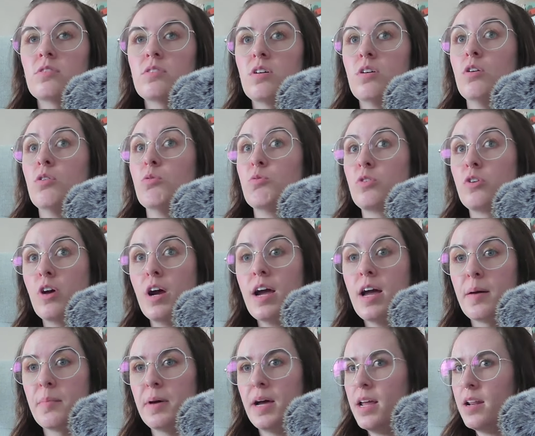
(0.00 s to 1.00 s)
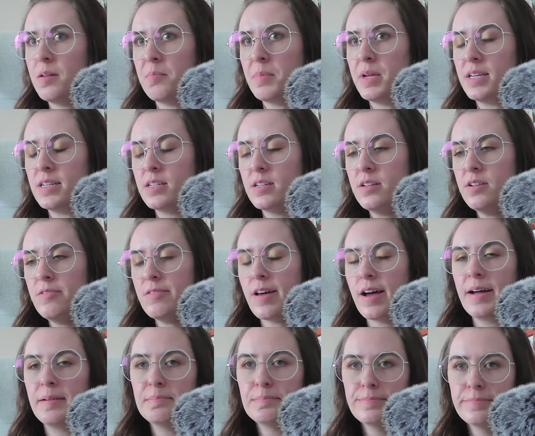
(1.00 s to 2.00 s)
oh crap, I didn't mean to do
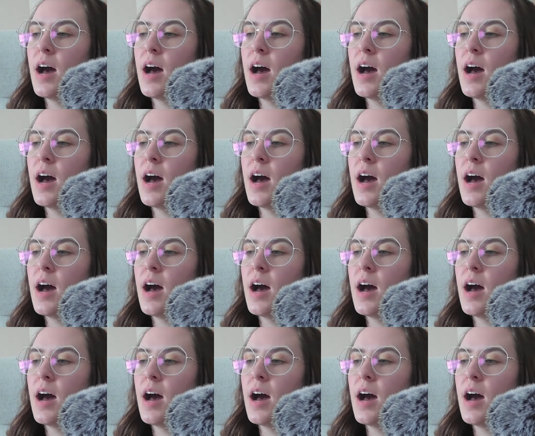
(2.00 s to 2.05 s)
that.